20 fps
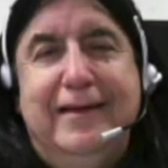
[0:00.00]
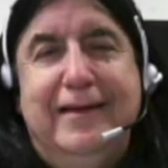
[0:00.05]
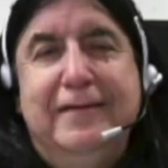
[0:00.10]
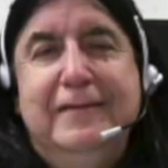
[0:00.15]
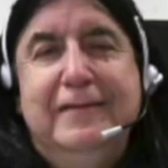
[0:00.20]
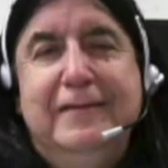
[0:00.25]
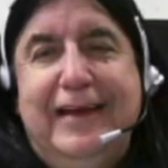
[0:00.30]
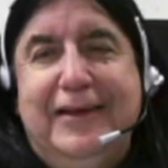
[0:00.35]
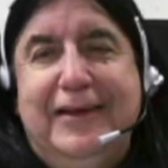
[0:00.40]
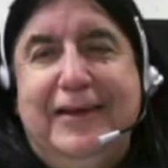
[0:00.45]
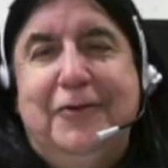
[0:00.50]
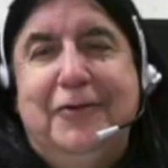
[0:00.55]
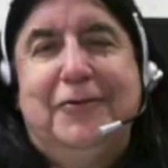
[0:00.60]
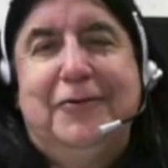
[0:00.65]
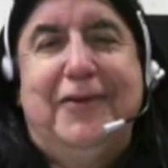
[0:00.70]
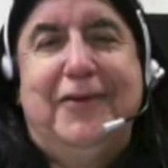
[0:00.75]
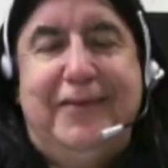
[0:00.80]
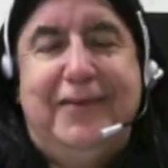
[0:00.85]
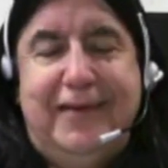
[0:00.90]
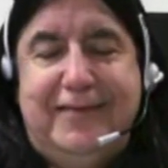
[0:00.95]
in order
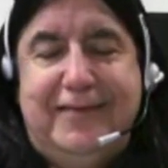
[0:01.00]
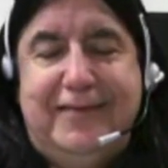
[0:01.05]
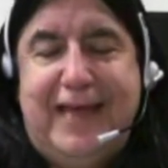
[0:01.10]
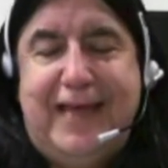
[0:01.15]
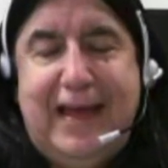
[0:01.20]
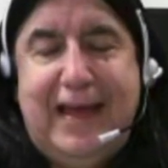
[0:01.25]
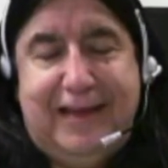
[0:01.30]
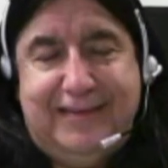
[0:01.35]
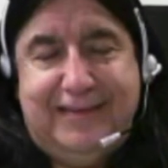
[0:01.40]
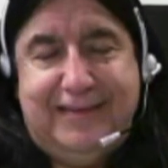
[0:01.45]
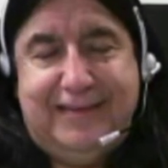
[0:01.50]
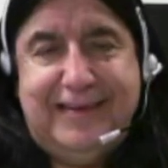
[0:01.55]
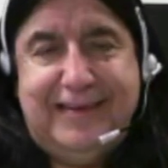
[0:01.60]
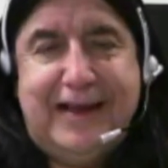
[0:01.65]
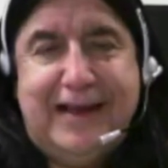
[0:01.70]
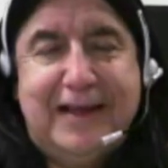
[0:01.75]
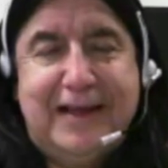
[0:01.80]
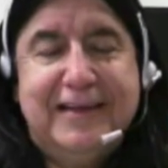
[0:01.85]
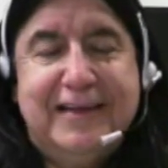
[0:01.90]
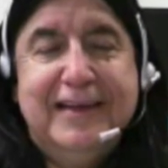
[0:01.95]
to say,
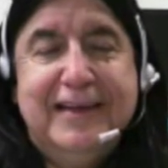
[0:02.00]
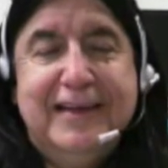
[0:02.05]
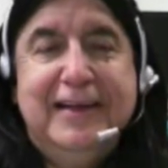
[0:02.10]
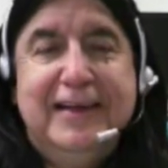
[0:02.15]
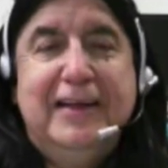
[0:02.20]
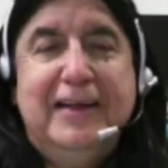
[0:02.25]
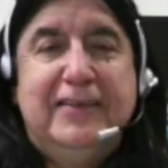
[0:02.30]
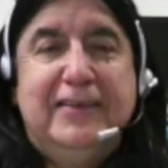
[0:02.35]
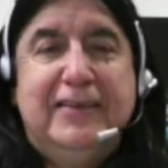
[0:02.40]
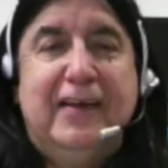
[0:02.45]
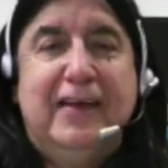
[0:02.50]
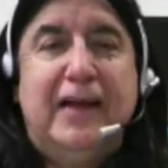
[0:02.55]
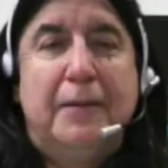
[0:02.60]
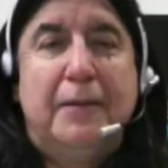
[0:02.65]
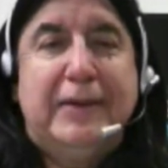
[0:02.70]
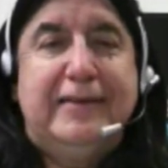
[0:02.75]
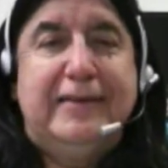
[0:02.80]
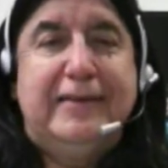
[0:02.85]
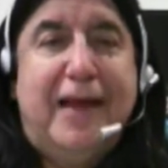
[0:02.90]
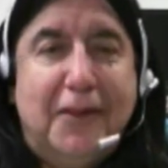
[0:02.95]
to come and
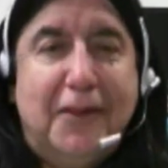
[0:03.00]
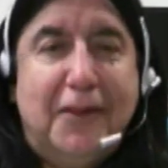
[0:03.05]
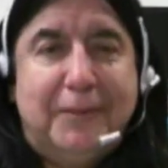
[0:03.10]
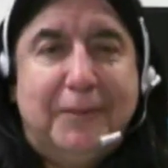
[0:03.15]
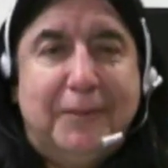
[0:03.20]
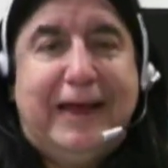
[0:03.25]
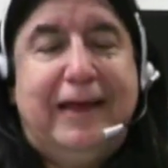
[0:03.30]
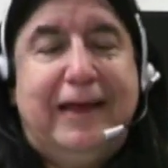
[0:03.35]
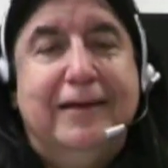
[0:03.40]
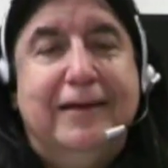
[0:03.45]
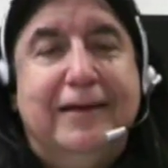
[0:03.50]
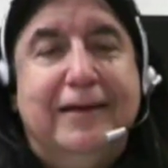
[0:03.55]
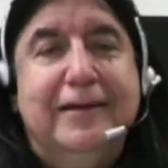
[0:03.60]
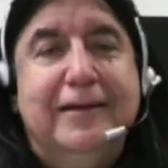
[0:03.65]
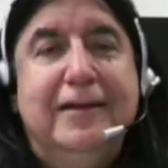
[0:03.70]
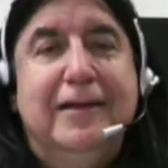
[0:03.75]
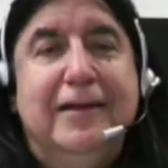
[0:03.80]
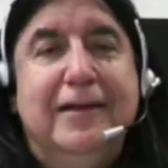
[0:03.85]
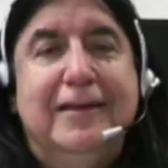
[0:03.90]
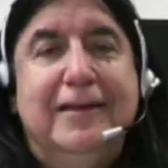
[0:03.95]
tell me
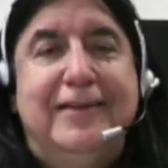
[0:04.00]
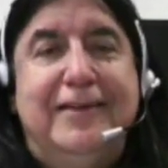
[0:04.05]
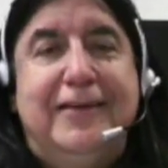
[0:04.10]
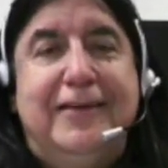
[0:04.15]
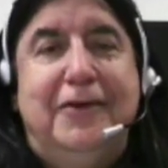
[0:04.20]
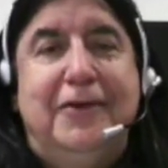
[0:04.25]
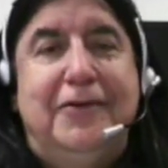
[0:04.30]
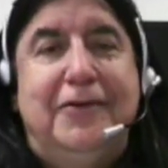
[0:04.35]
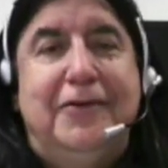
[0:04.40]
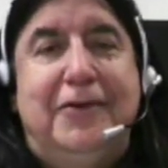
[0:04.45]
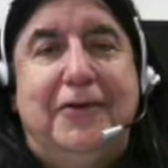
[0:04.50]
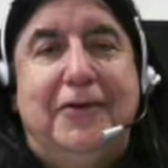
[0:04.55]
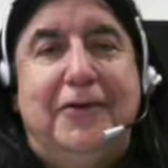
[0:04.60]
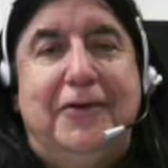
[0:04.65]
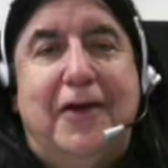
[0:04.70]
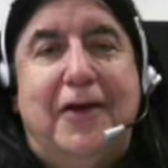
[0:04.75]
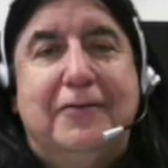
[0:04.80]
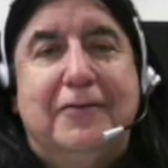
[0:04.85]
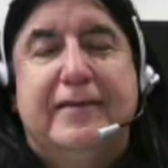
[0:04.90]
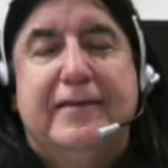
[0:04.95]
that you don't
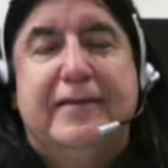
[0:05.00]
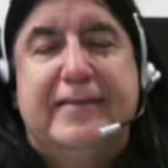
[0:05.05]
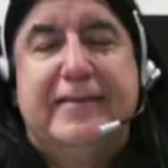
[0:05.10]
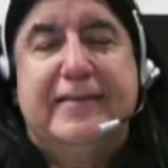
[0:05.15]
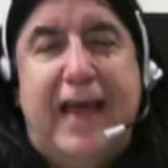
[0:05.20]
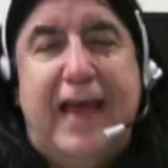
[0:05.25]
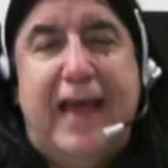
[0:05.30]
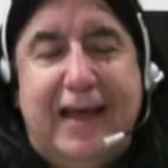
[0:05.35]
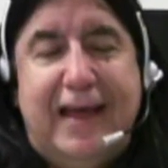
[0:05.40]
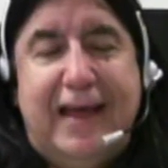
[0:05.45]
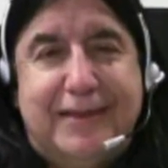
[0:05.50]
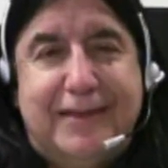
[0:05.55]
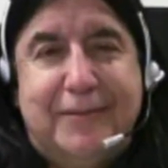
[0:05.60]
understand them.